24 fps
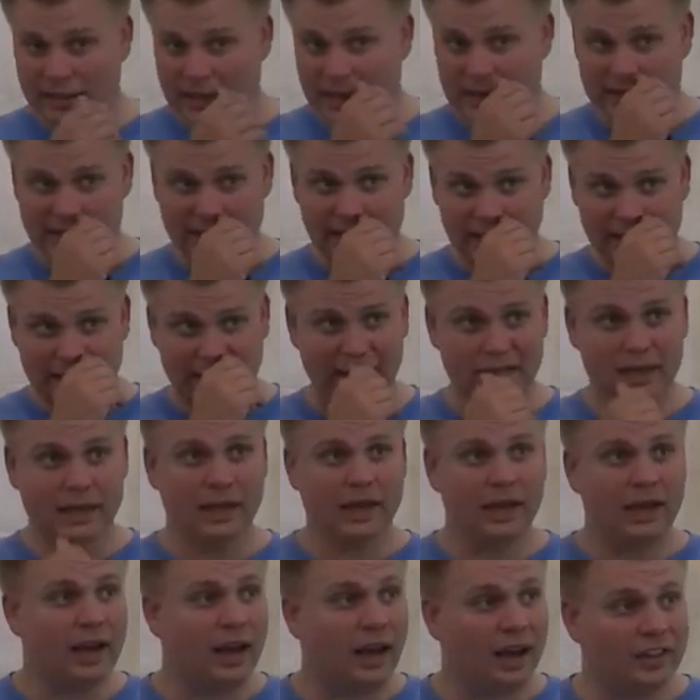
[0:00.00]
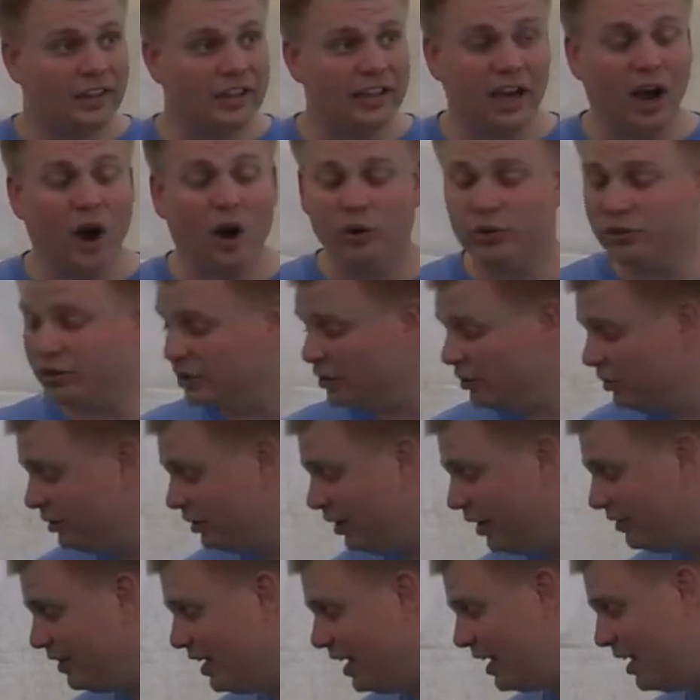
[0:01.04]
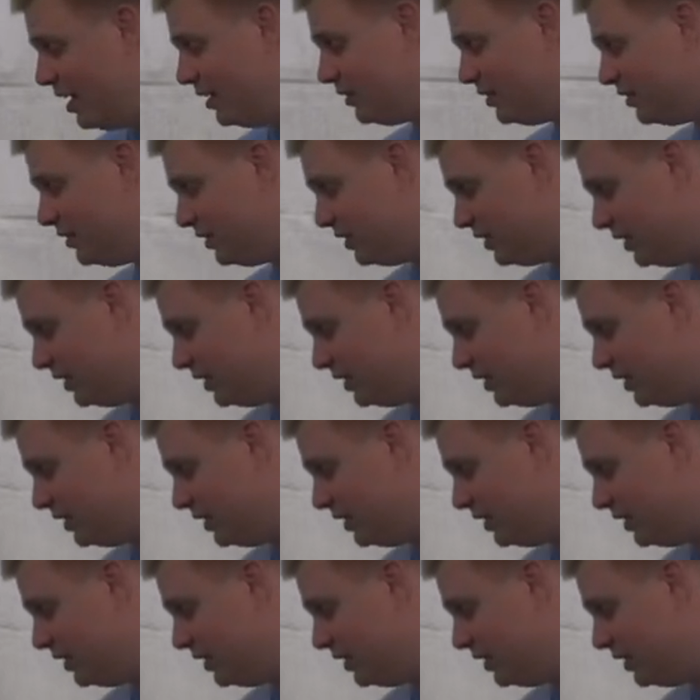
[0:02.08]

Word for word: indeed the owner of that ounce of